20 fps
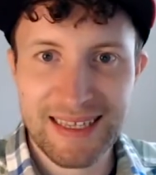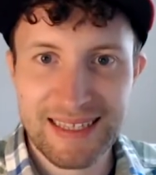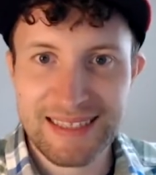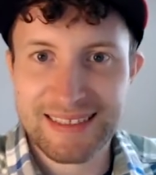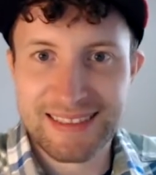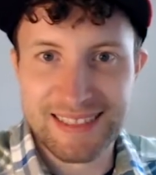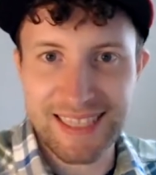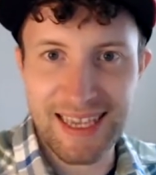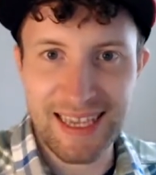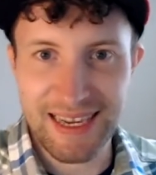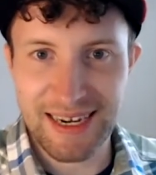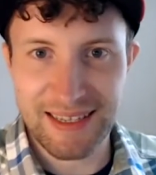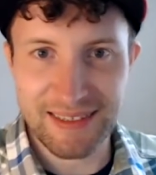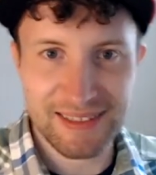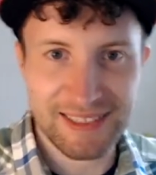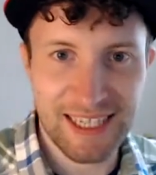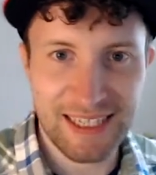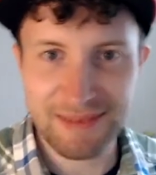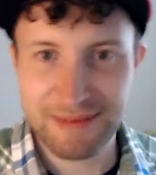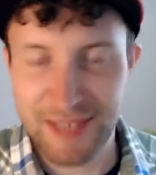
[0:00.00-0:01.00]
da da
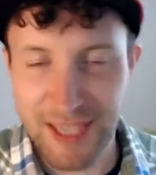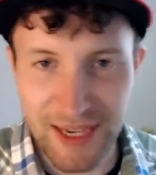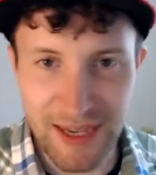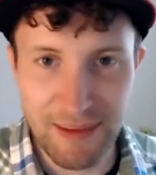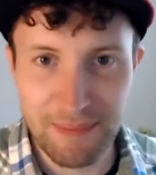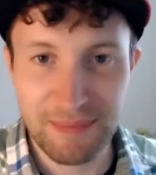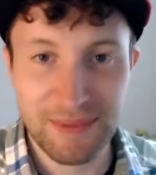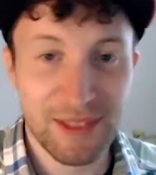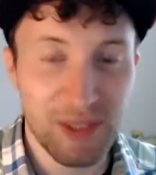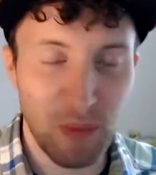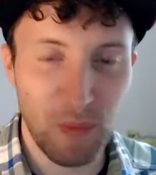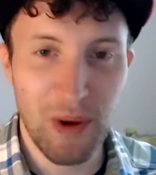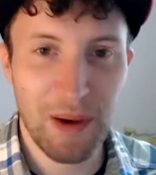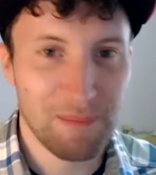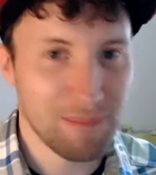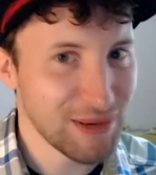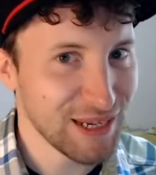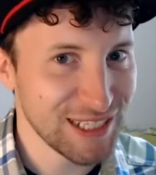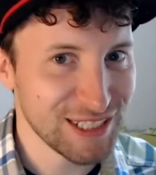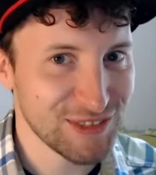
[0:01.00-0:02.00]
dum dum, the
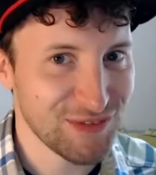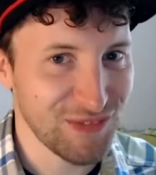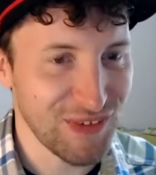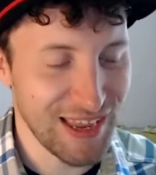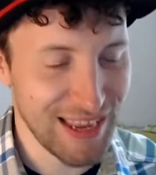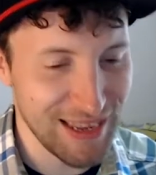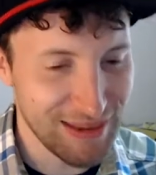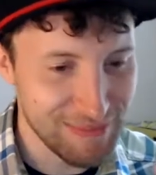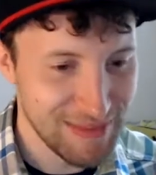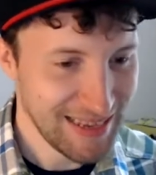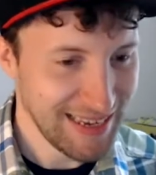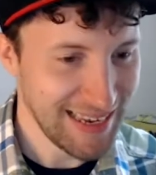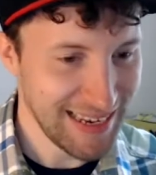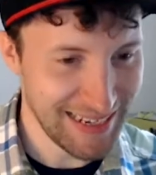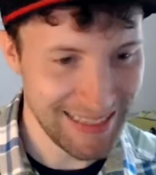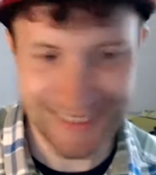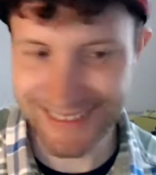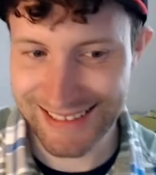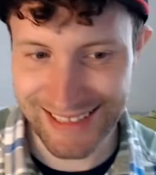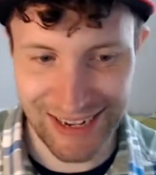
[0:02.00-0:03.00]
One Piece theme
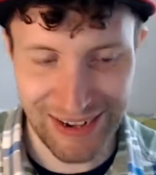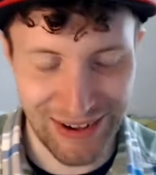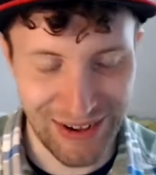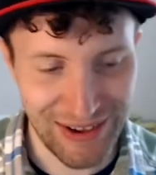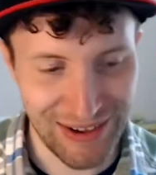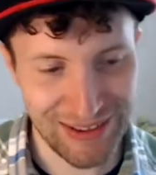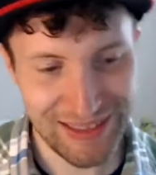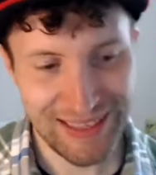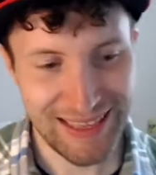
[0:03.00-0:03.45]
in his heart.